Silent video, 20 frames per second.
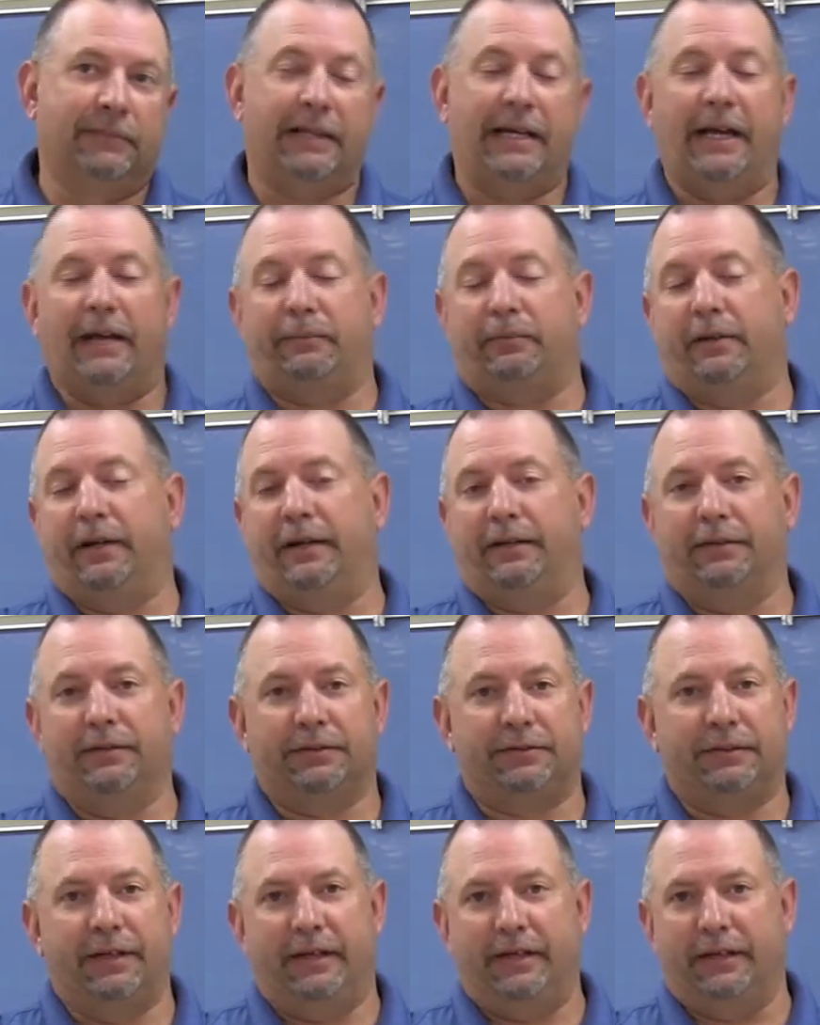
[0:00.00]
Camp
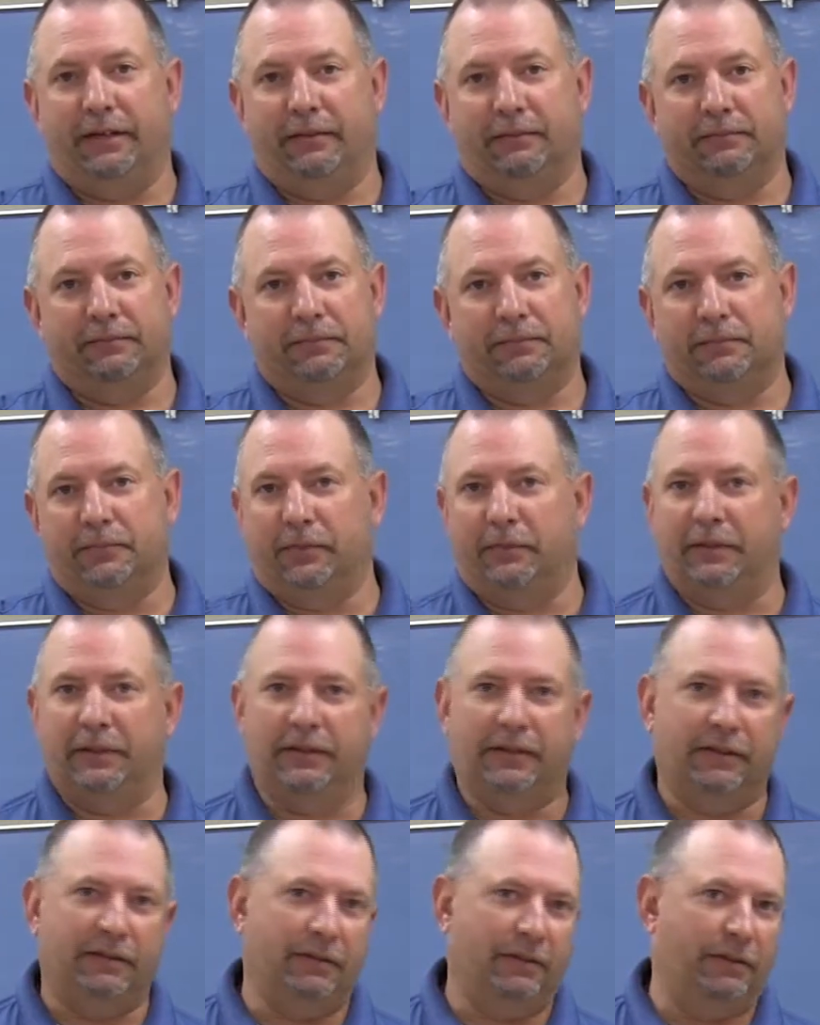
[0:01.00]
Randall Stadium, when we
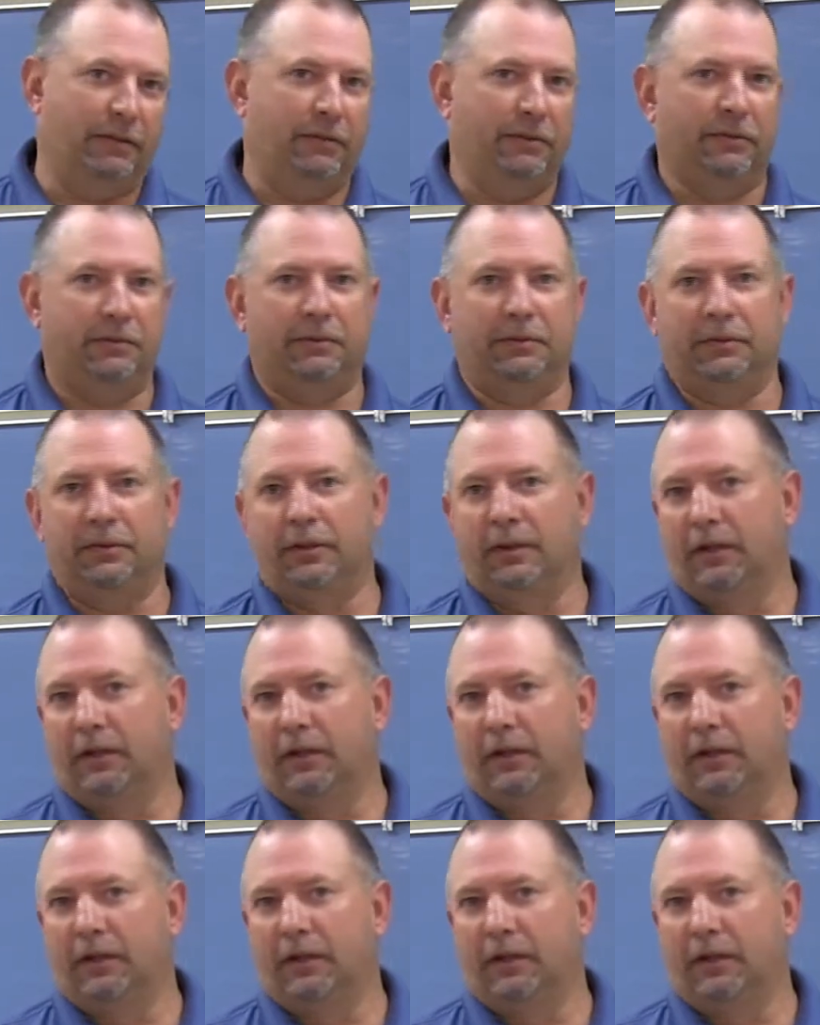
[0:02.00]
did the new